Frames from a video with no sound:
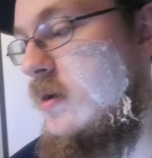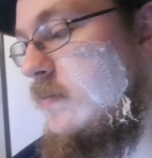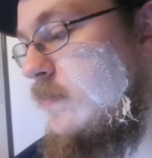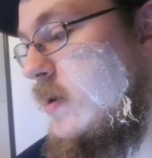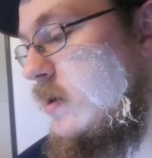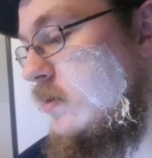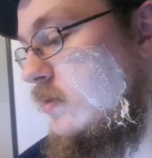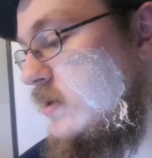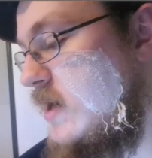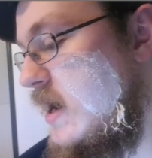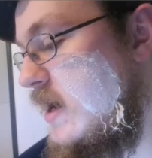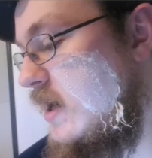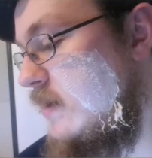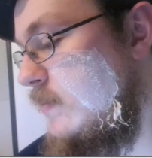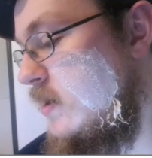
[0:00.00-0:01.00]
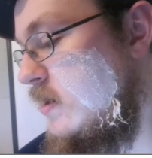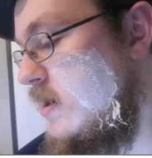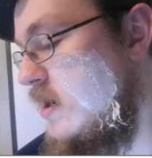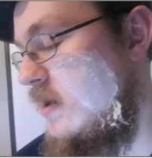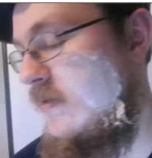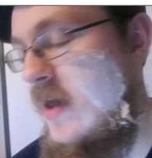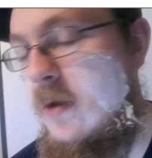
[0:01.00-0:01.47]
per game.
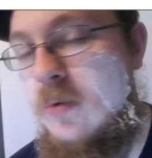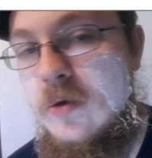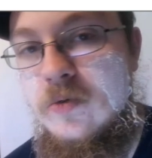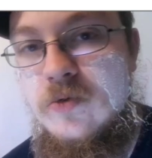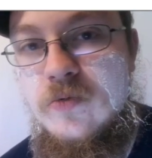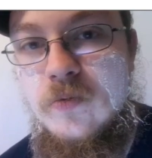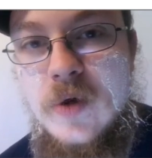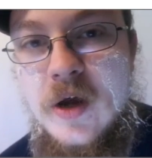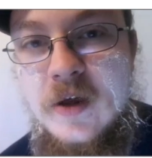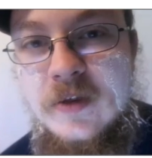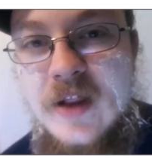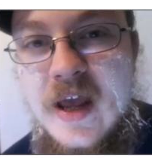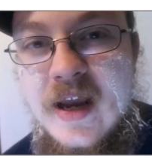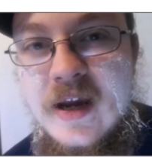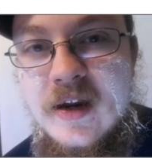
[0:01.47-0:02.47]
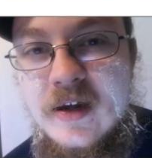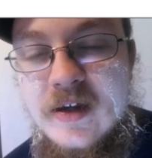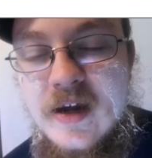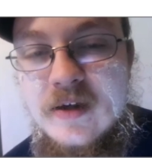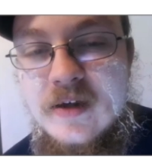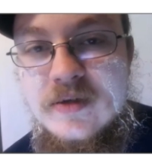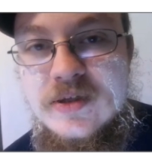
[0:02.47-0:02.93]
They were elite
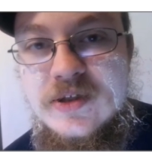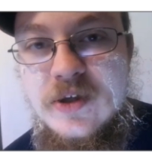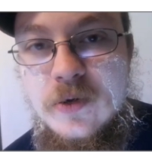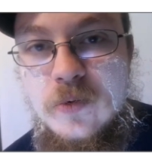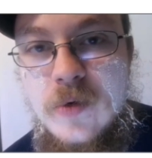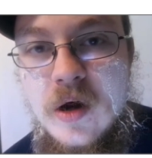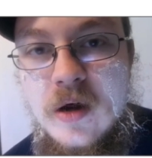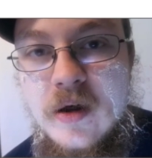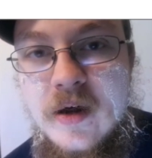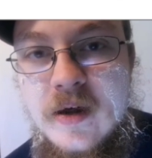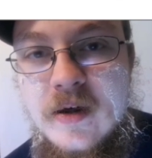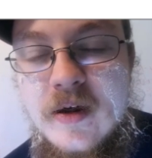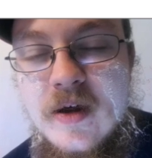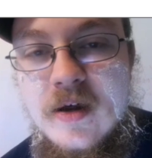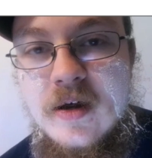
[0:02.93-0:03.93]
against the run.